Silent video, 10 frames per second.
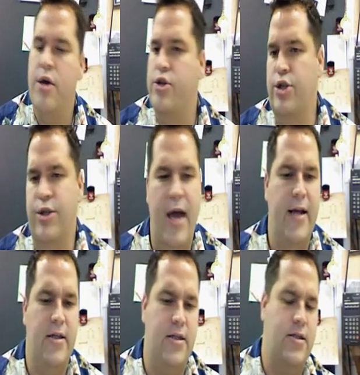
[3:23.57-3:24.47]

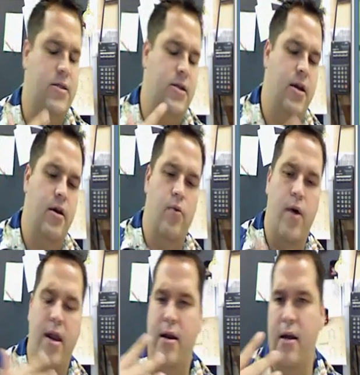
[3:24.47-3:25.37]
Genetics is a study,
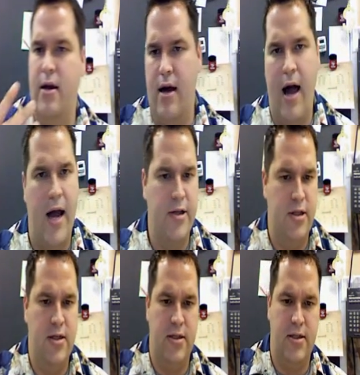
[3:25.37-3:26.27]
heredity,
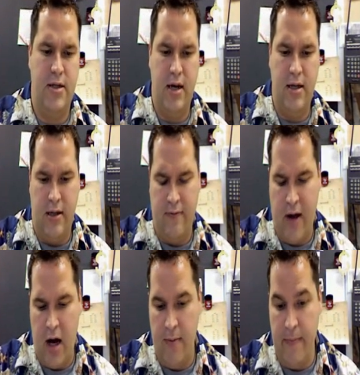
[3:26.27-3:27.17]
ecology is a study of the
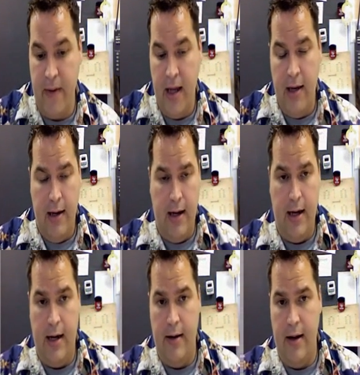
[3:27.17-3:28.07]
environment,
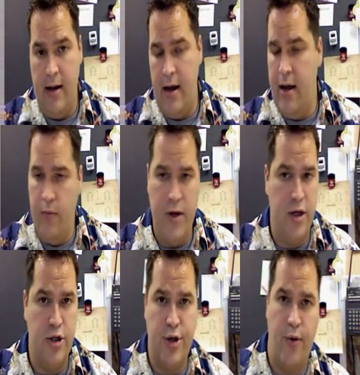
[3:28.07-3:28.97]
and we could
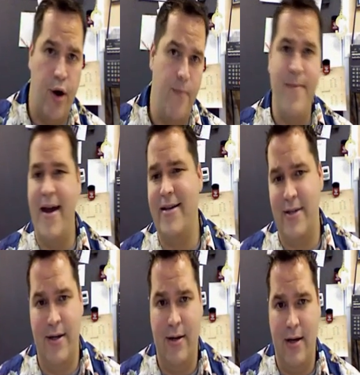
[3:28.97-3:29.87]
just go on. And
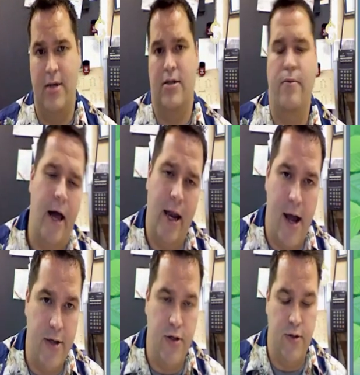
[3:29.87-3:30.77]
medicine is a
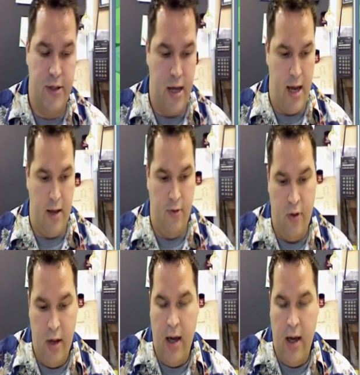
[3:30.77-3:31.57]
biological science.